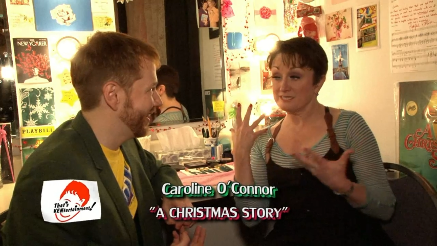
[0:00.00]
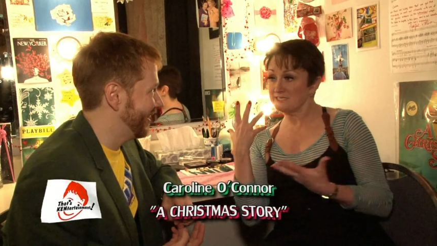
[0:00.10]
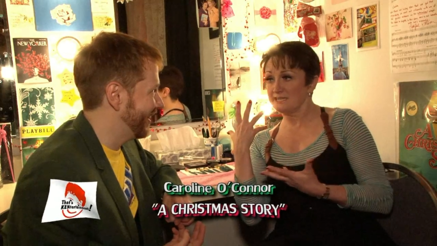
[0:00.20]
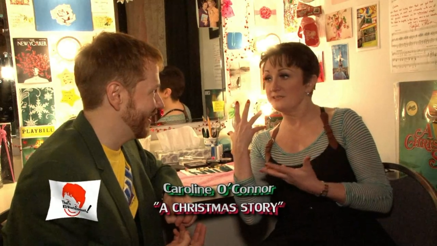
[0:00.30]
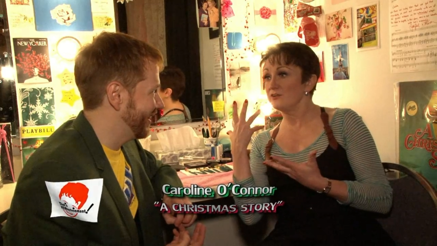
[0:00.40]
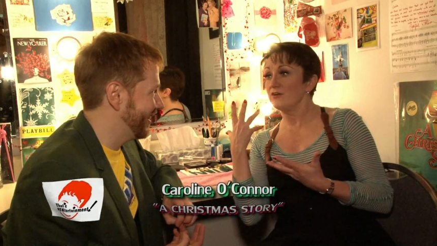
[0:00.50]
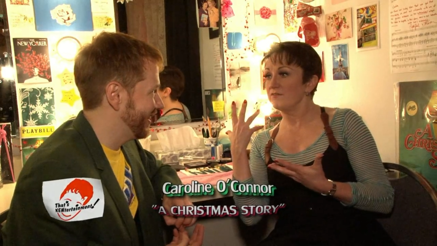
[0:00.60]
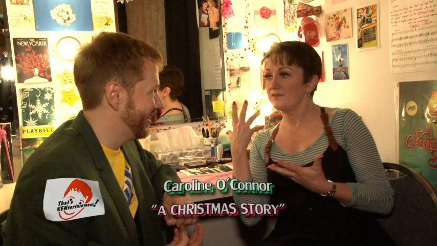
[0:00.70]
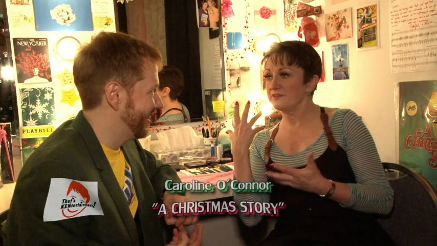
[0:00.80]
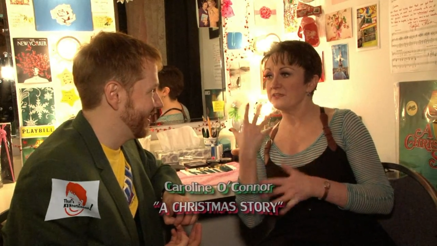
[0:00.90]
Speaker 1: going to take
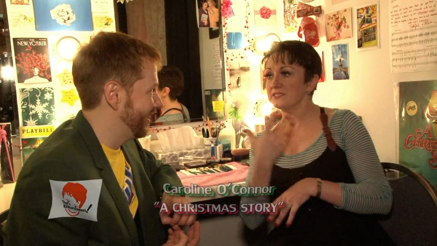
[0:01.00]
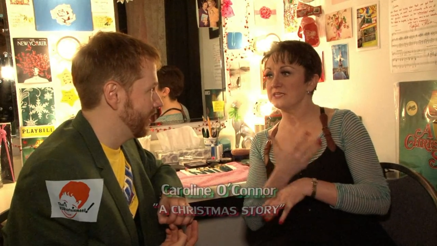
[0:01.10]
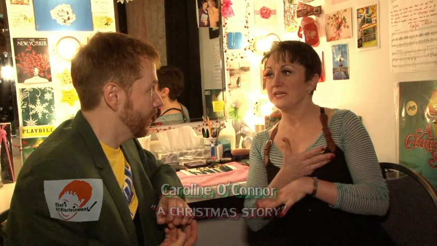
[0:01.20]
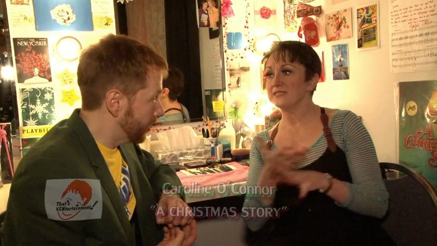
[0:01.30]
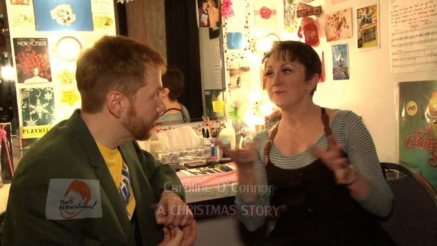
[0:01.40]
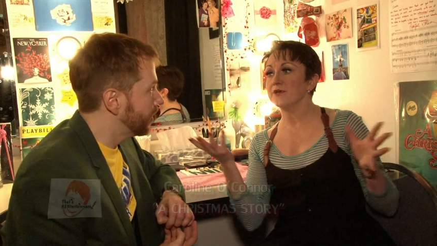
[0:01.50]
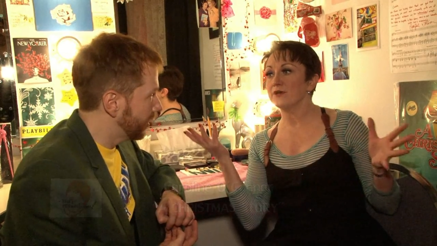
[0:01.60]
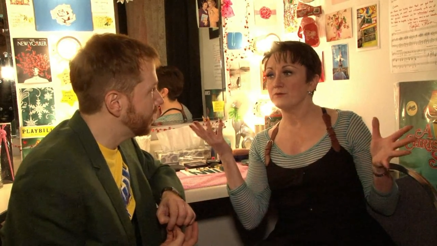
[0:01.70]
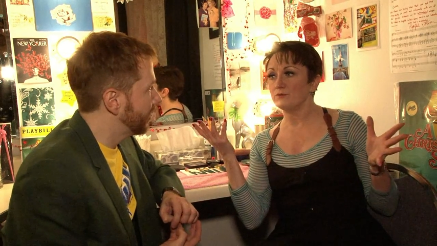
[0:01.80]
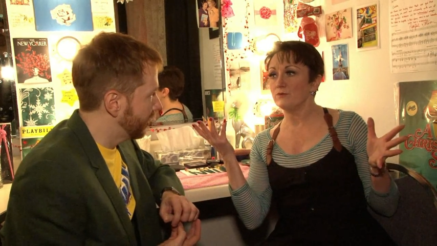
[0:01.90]
off. I think it's going to end up
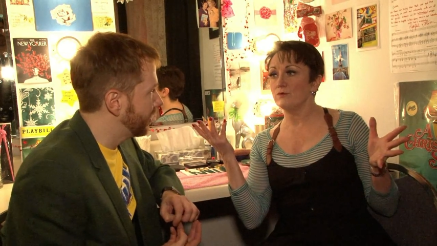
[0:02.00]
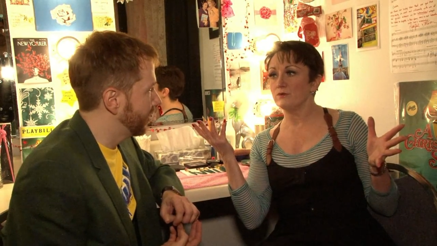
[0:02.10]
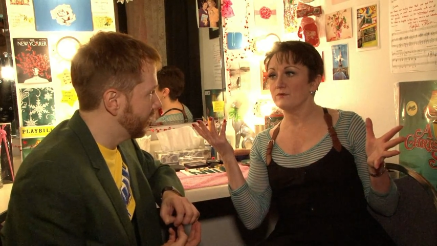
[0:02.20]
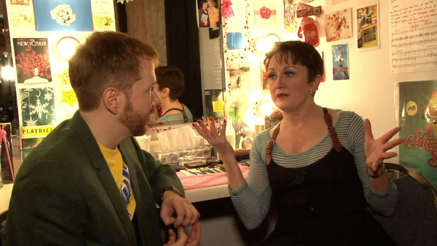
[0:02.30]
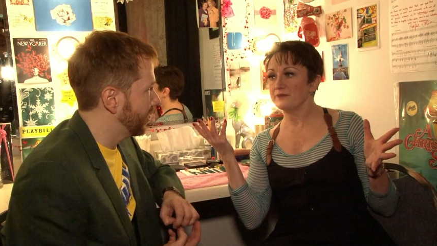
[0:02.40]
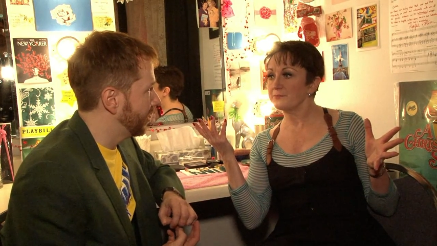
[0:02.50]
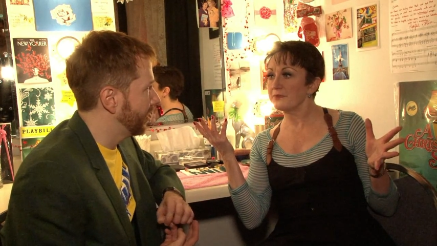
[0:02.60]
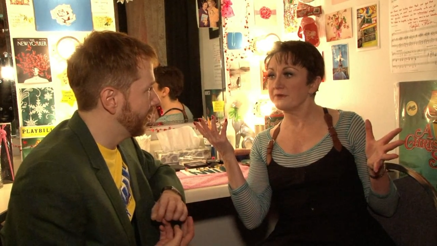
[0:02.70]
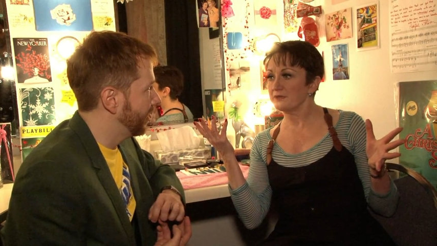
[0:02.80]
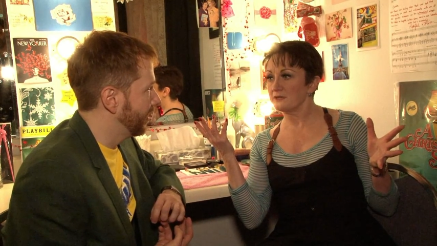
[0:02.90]
going all around
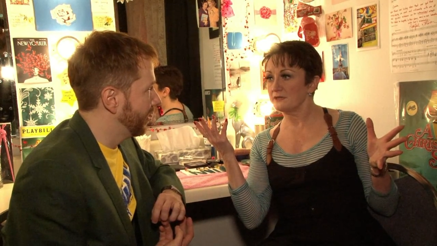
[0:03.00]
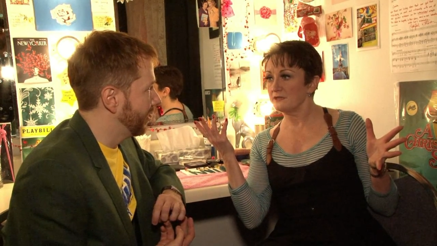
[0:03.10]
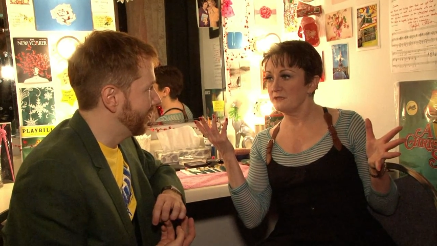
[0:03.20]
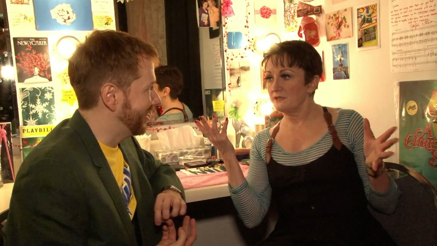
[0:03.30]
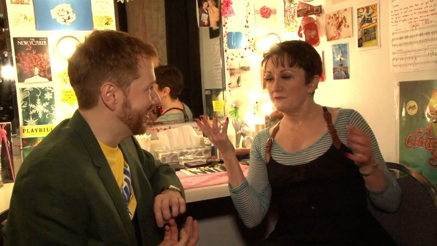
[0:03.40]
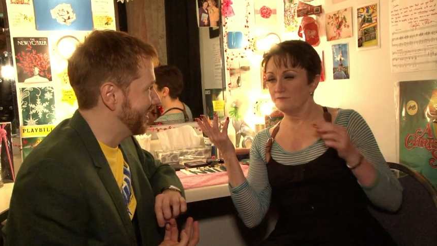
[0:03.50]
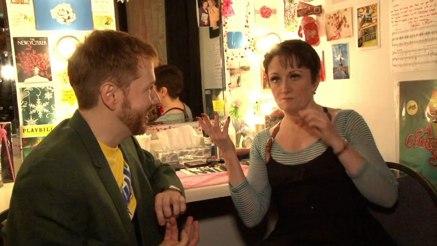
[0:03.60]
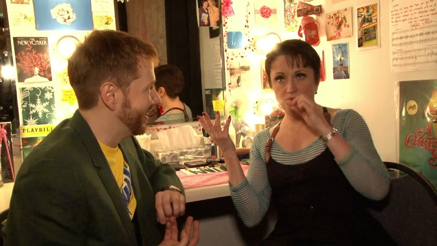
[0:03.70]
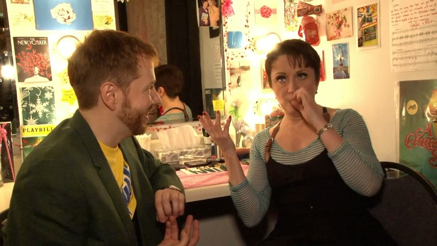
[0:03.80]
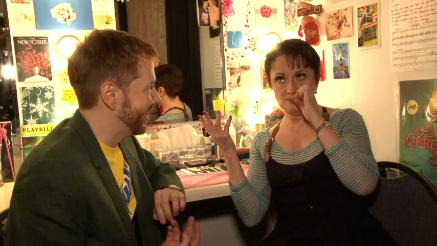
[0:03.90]
America. Yeah. The
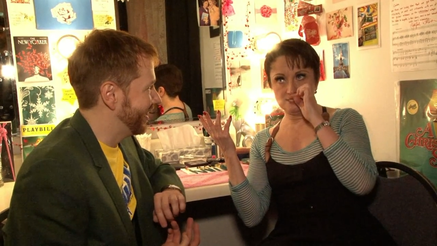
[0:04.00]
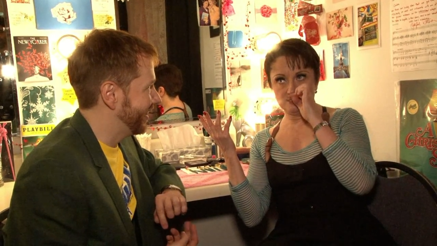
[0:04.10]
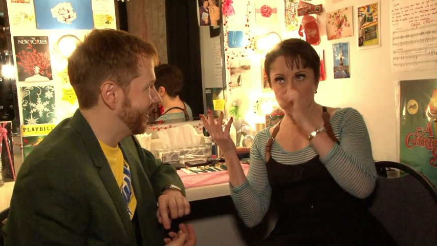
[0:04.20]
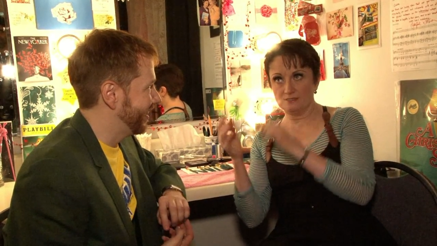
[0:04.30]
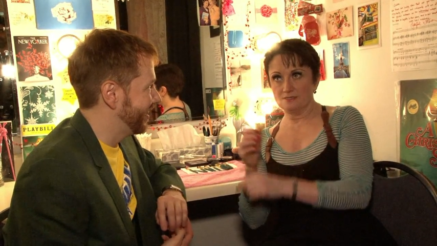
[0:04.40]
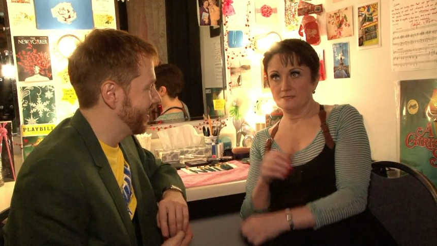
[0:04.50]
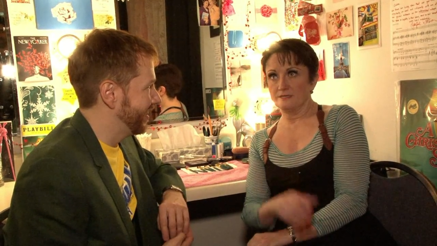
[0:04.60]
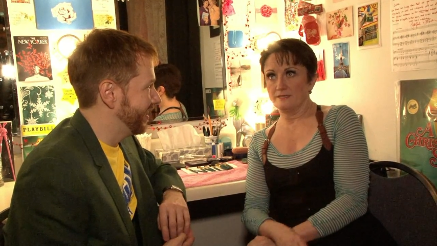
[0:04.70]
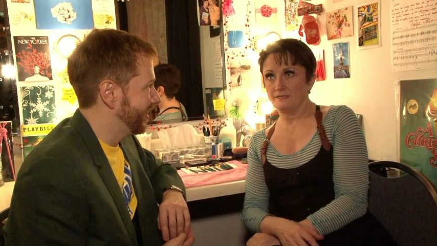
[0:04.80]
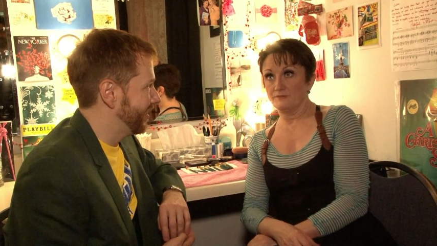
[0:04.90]
writing,
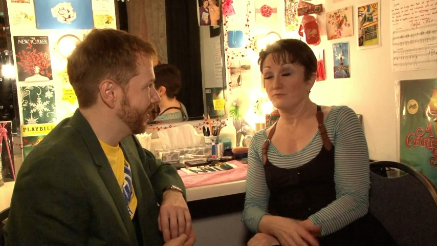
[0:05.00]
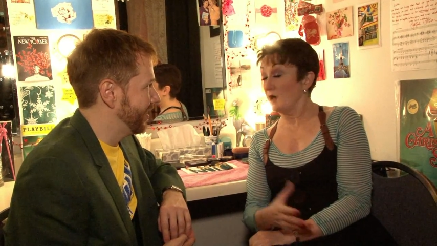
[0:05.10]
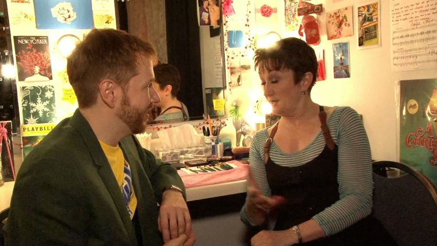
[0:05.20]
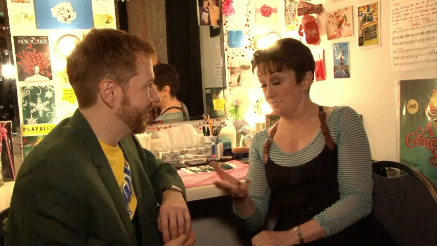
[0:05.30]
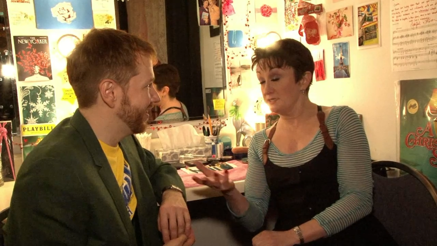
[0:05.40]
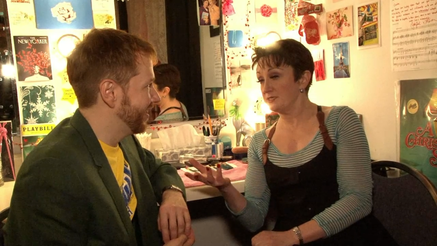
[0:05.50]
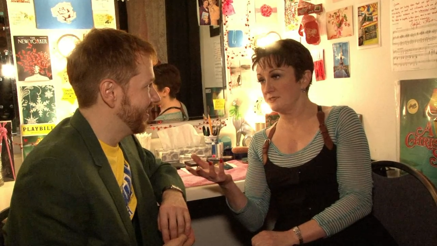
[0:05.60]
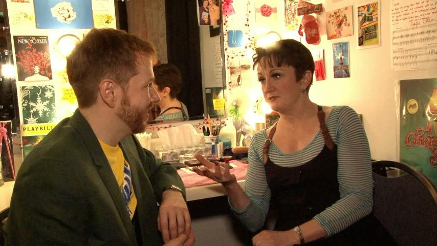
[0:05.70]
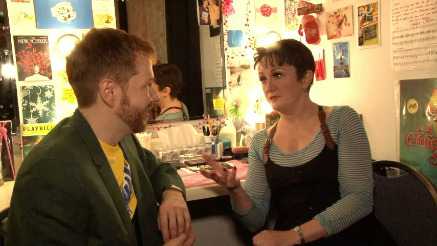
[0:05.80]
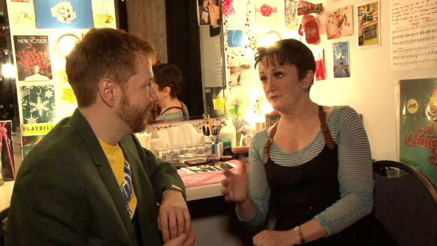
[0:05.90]
the
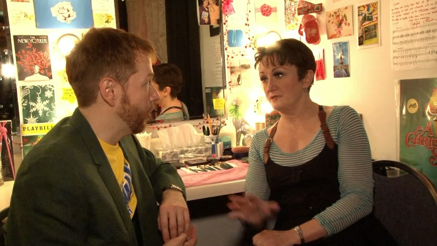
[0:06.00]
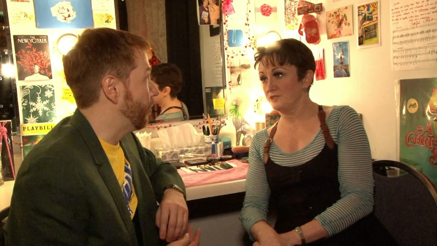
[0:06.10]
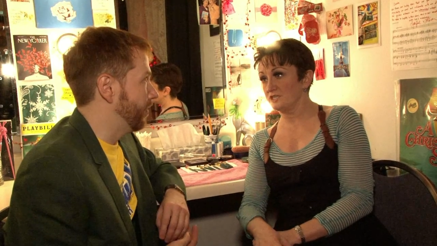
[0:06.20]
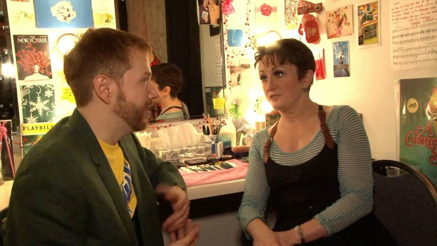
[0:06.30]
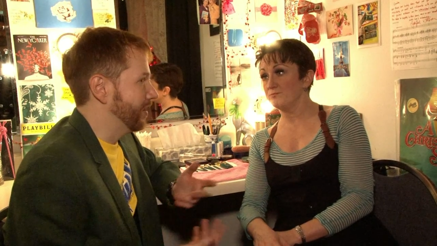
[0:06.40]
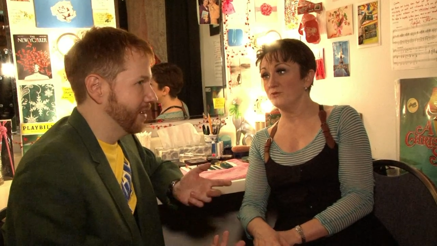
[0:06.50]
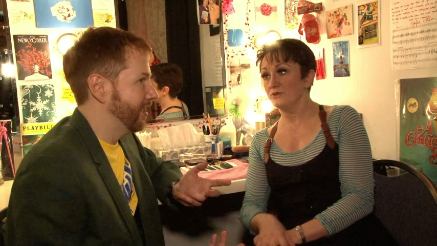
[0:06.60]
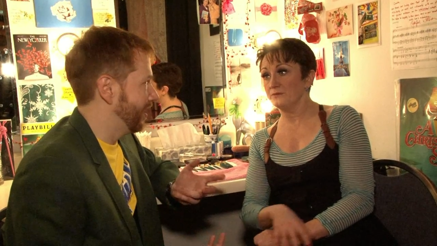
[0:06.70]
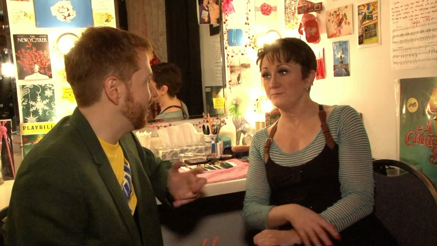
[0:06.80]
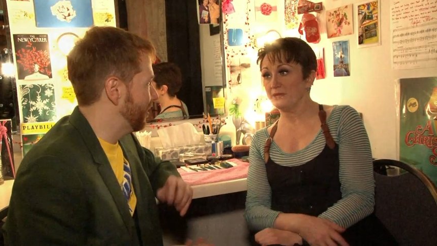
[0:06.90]
writers, uh, oh. Justin Paul and